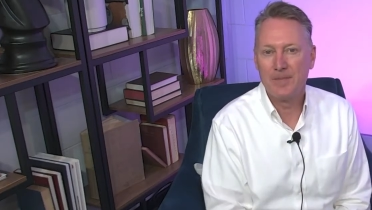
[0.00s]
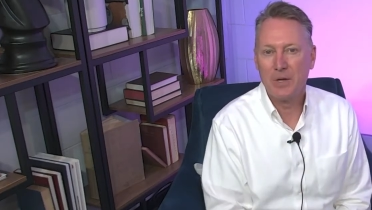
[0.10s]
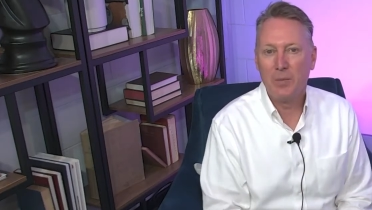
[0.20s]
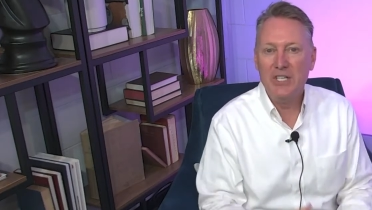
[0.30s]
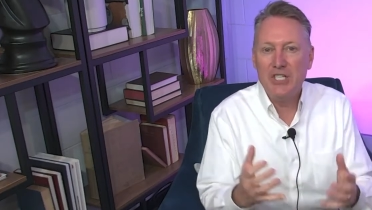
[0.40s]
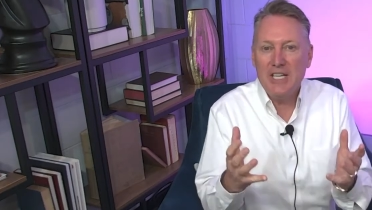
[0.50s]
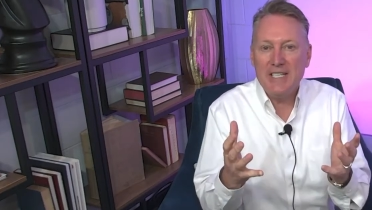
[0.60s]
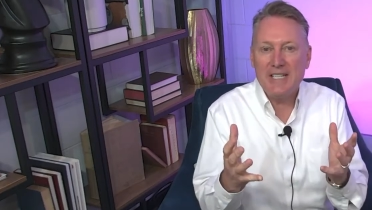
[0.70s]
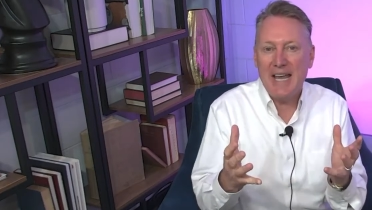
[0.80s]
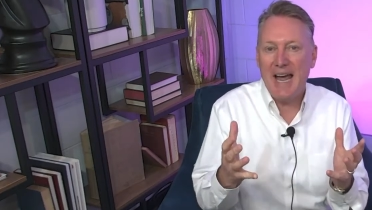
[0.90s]
When
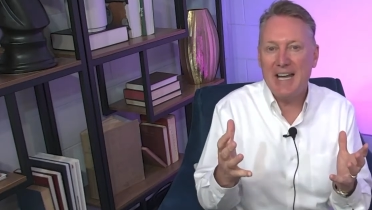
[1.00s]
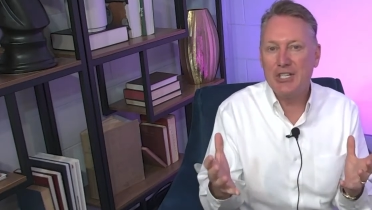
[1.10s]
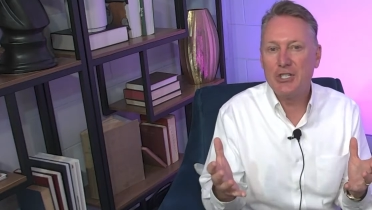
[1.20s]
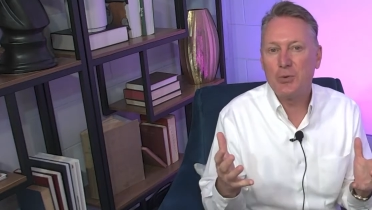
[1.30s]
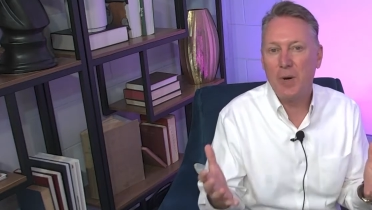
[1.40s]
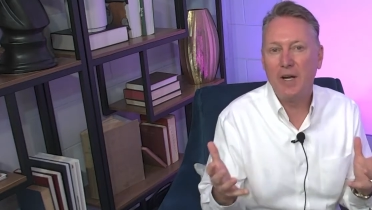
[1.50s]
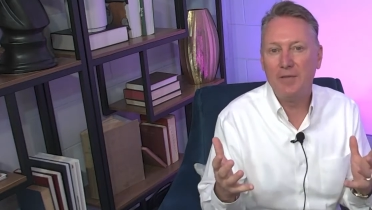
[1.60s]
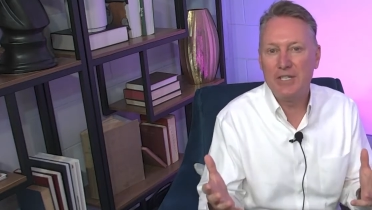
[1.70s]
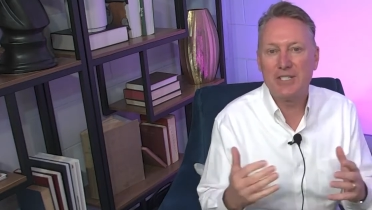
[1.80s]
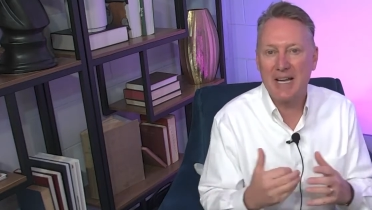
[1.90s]
Jesus had his
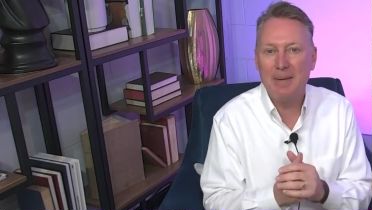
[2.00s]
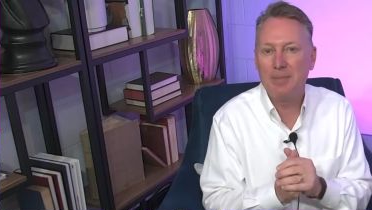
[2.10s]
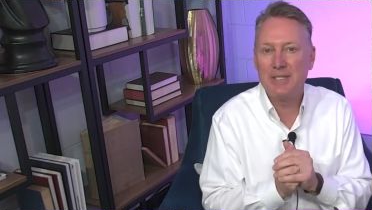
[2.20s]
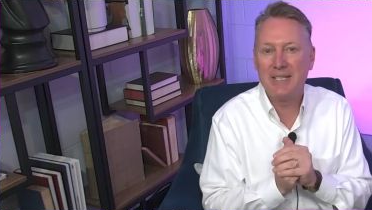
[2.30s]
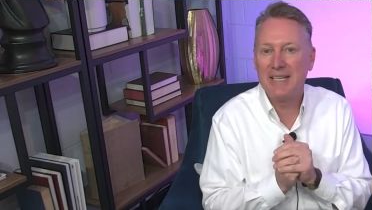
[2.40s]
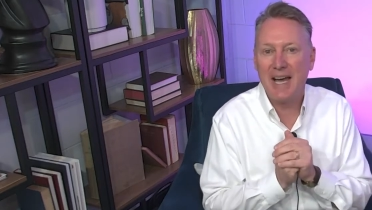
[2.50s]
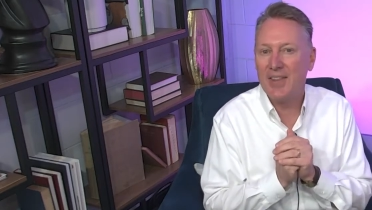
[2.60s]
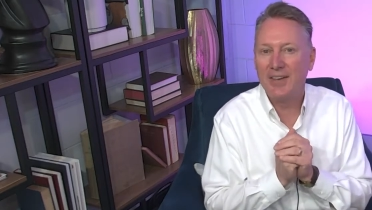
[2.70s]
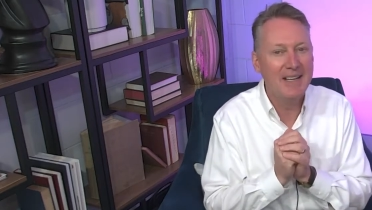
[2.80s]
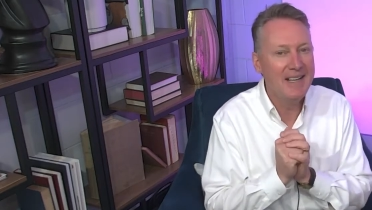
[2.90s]
12 disciples
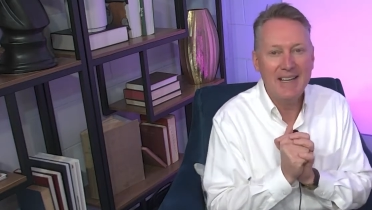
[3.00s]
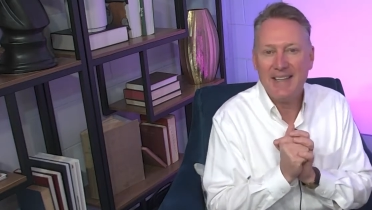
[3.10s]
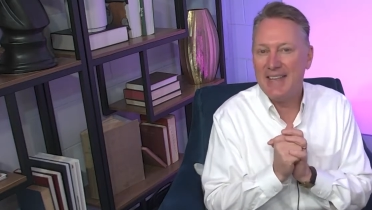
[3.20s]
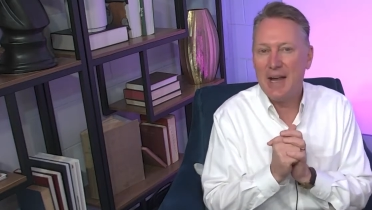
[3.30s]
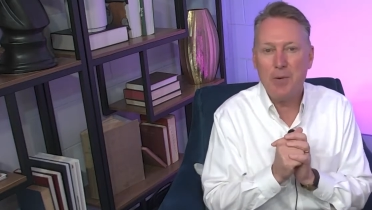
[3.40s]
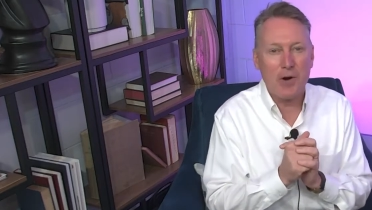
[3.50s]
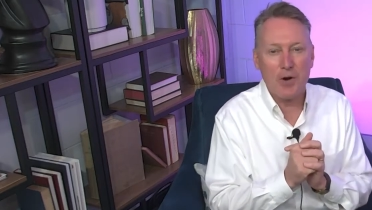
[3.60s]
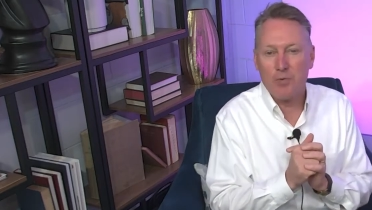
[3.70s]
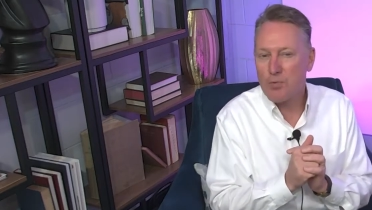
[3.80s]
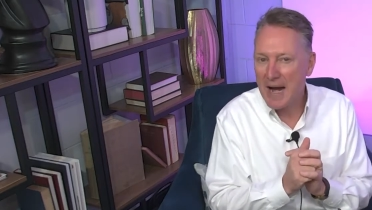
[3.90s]
together, they
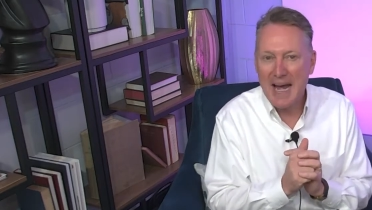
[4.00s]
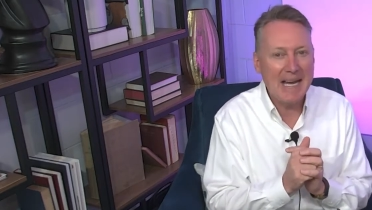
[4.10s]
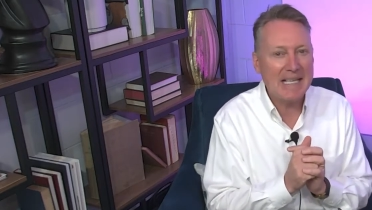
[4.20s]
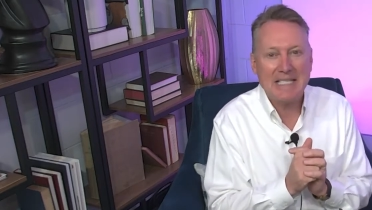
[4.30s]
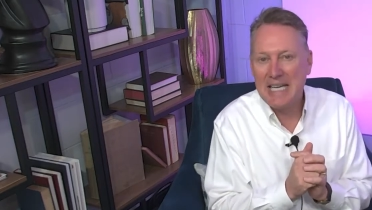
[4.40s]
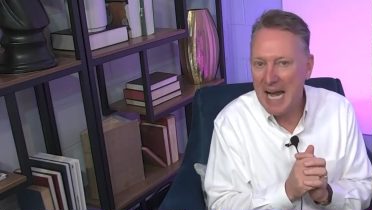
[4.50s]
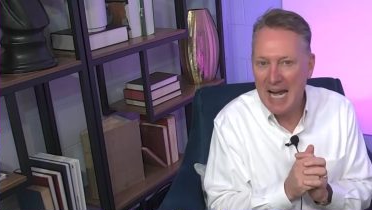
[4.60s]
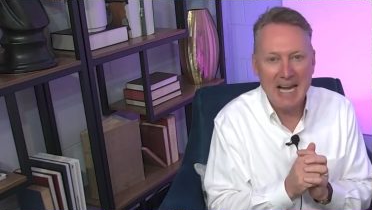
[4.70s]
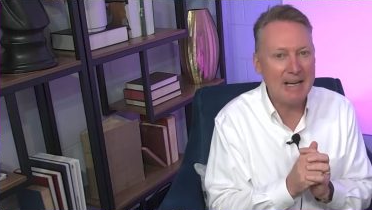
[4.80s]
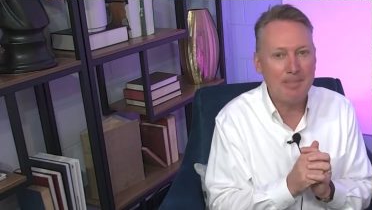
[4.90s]
were a
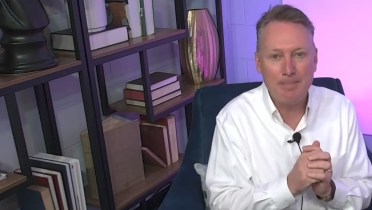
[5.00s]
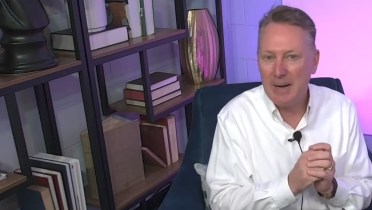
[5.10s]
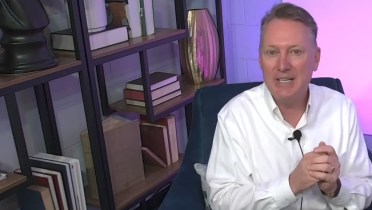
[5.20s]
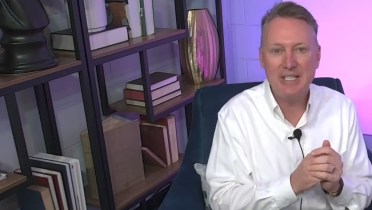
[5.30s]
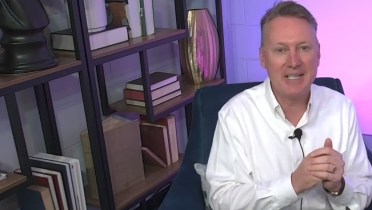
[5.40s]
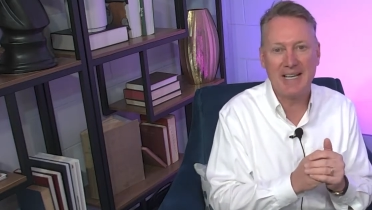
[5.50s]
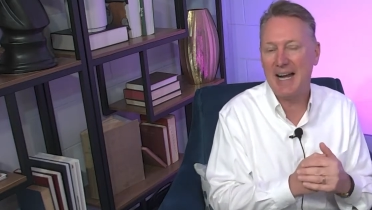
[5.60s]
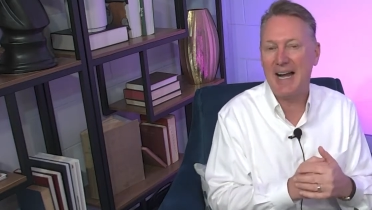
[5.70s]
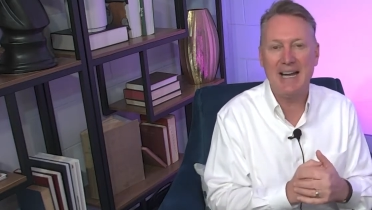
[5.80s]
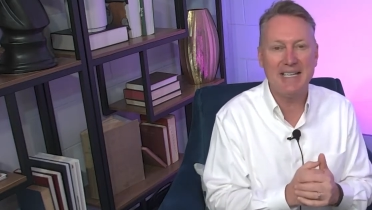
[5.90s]
ragtag bunch of
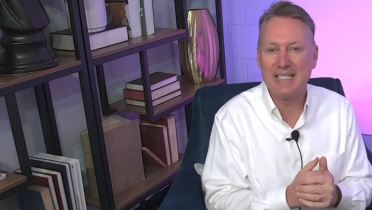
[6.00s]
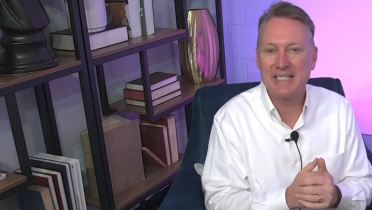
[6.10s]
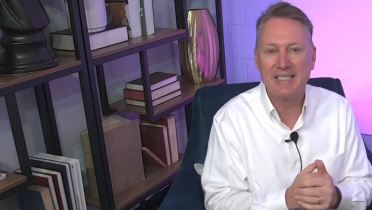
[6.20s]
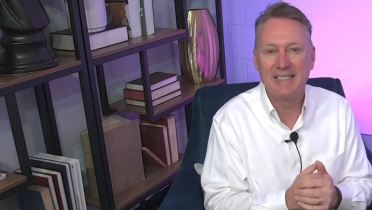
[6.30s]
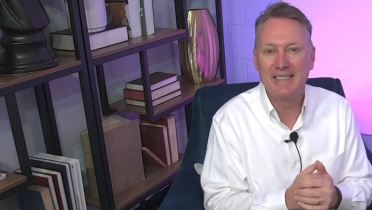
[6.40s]
guys.